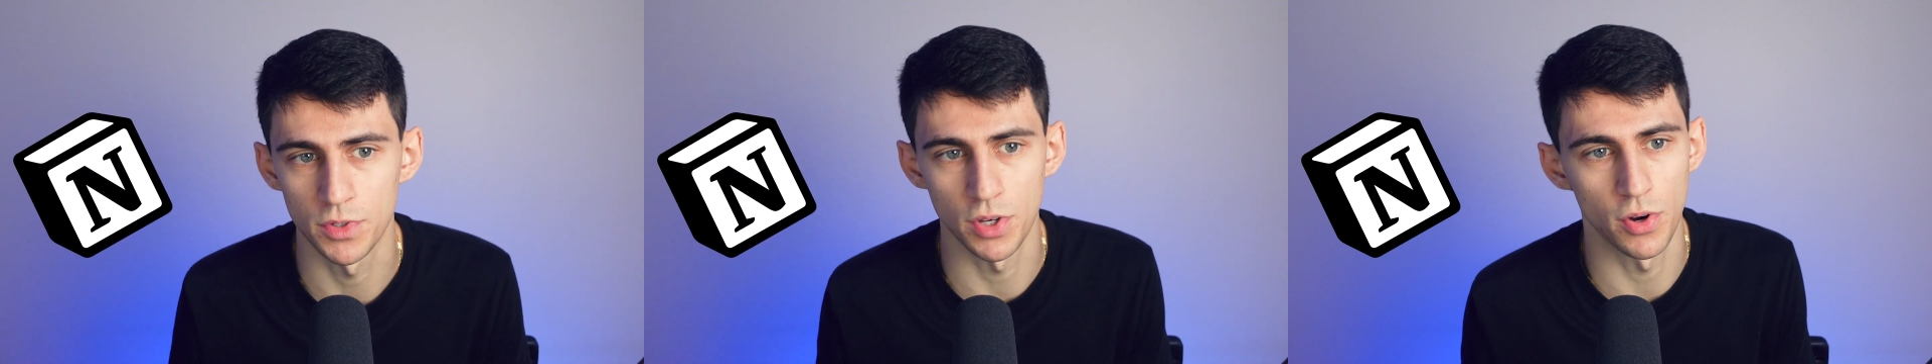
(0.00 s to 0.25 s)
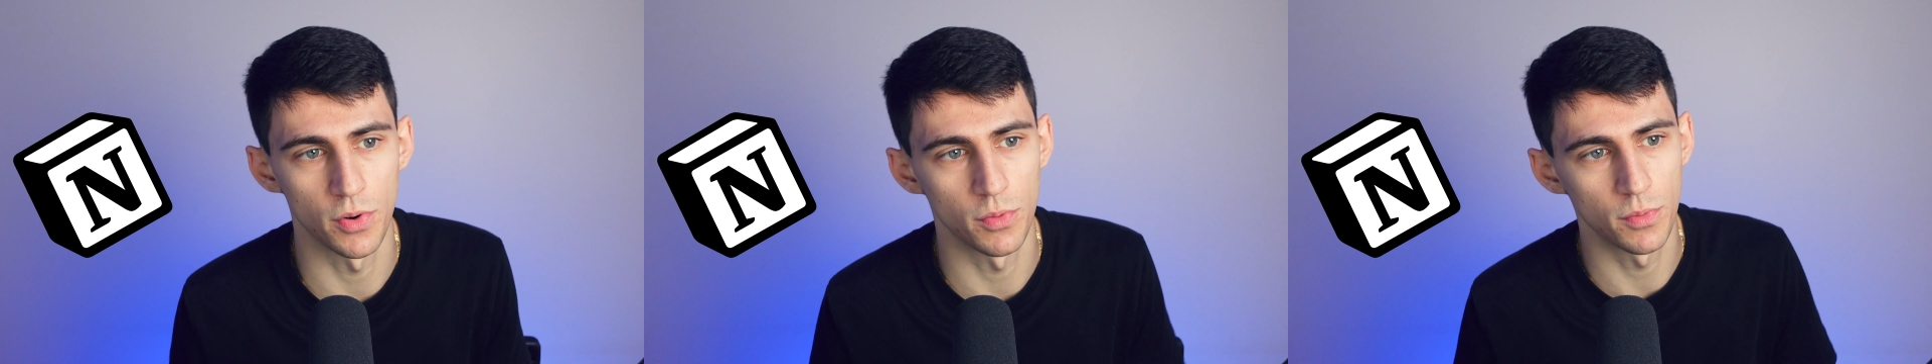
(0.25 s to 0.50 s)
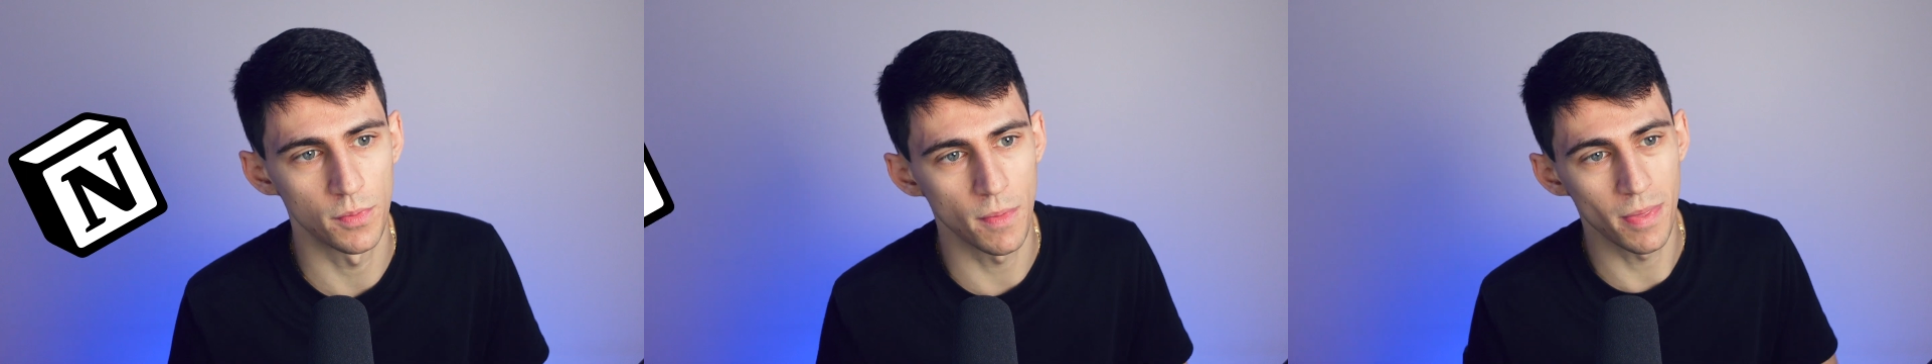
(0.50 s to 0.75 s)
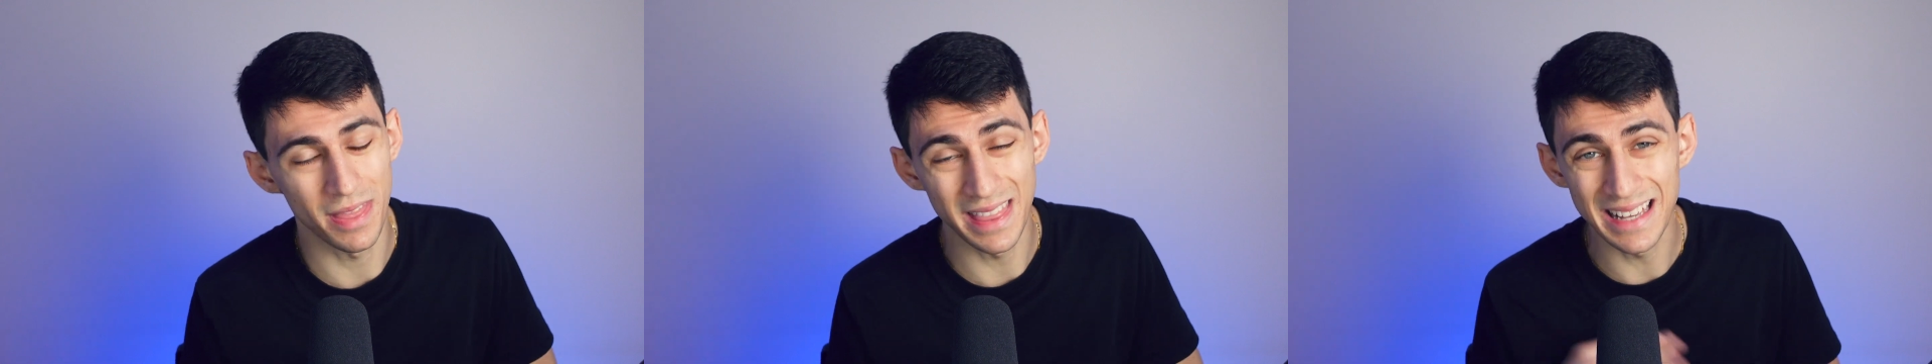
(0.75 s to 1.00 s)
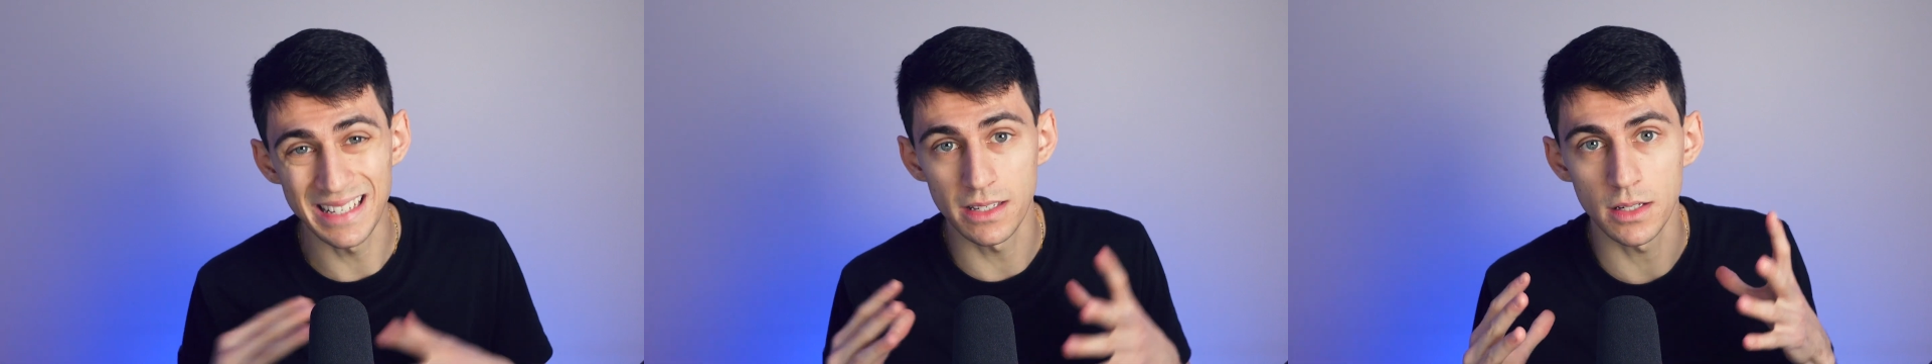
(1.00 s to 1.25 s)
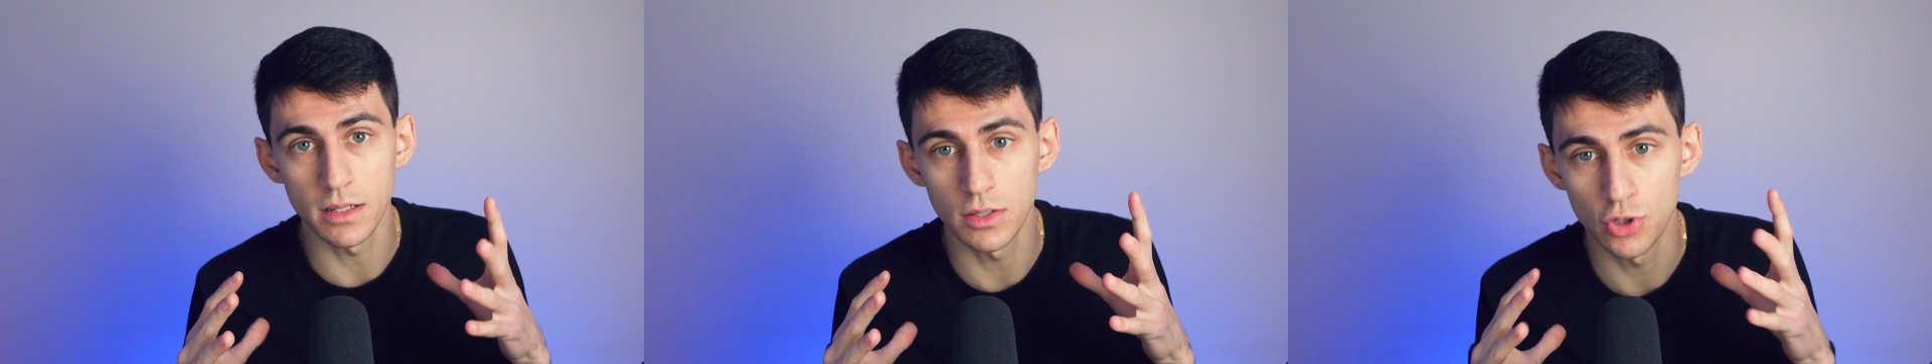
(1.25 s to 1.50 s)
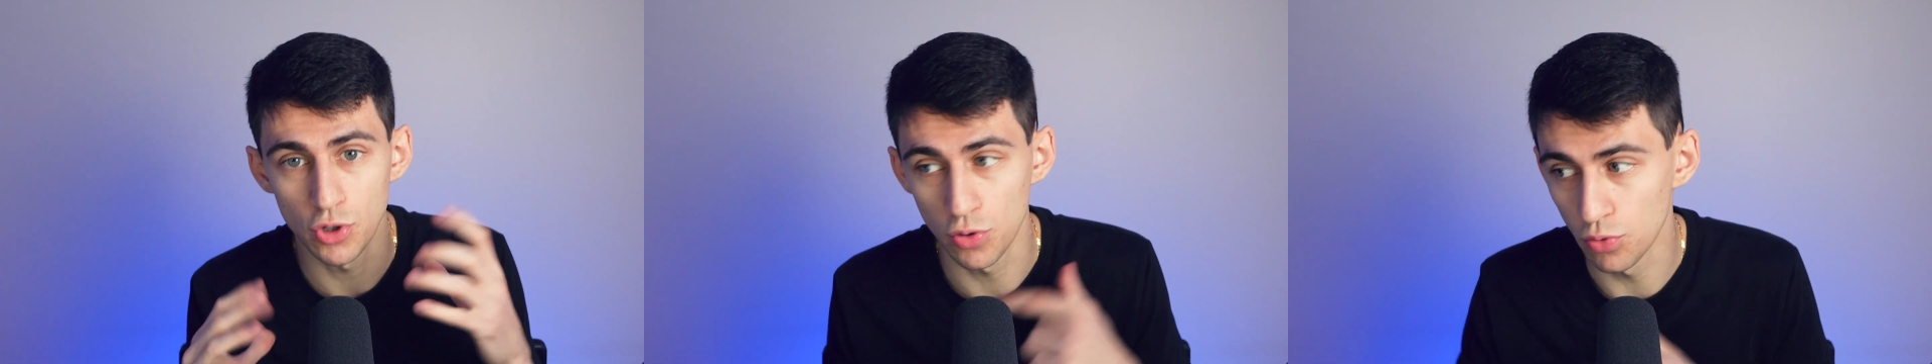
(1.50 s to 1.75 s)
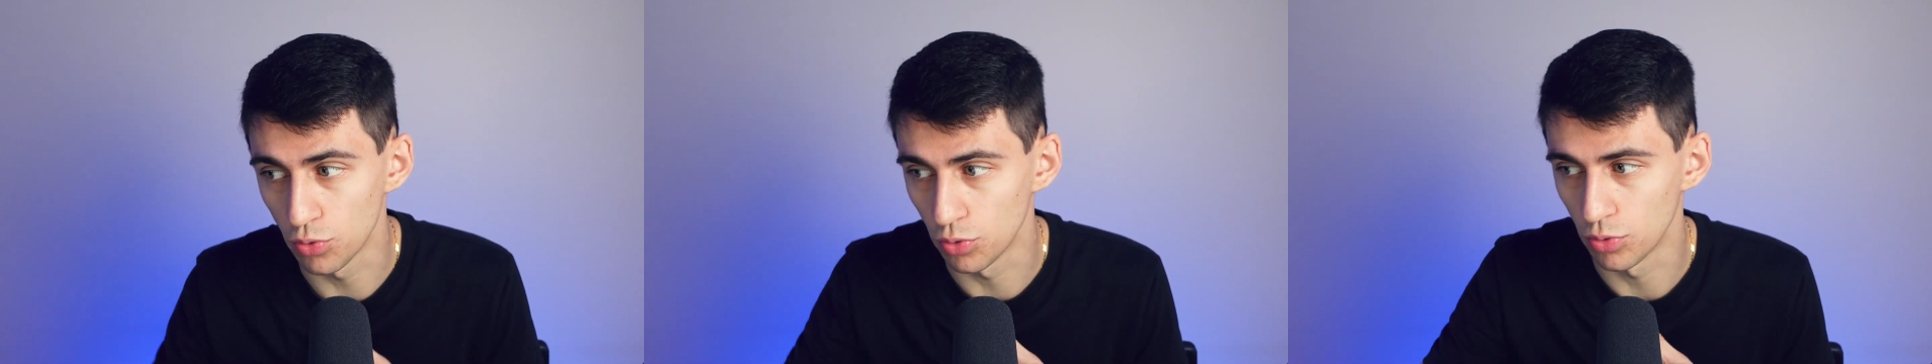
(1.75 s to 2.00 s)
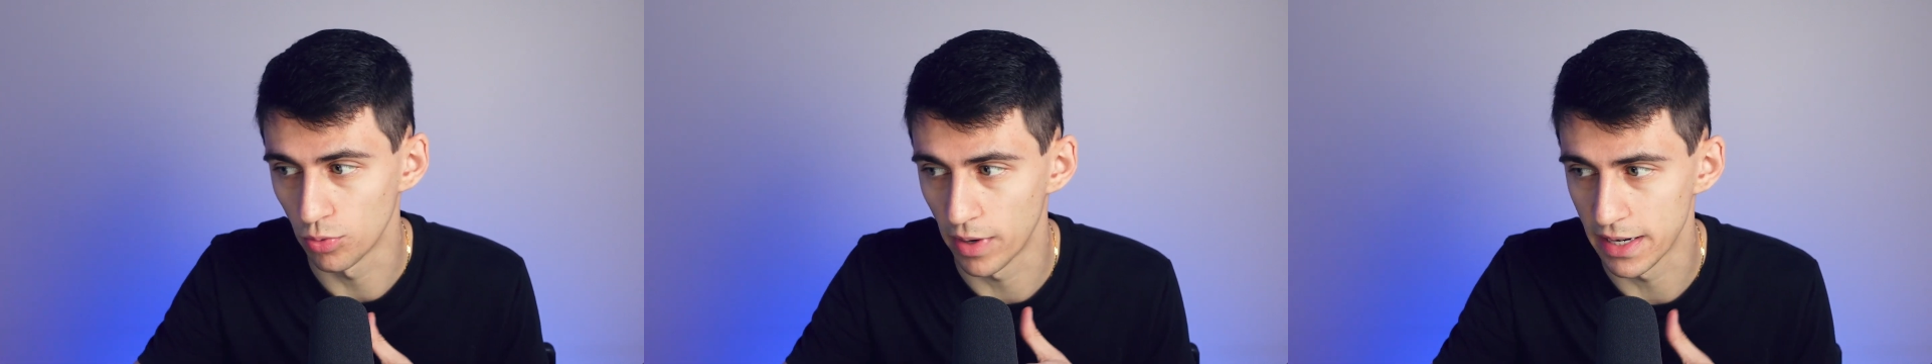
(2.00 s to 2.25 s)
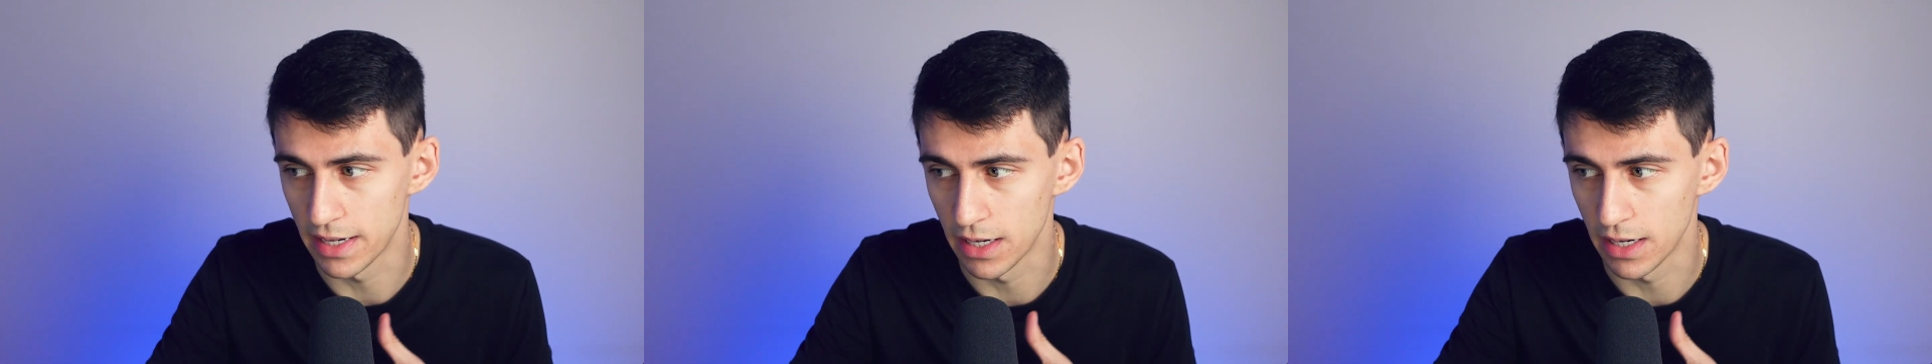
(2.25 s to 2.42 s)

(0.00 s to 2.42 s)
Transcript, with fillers: So this tool right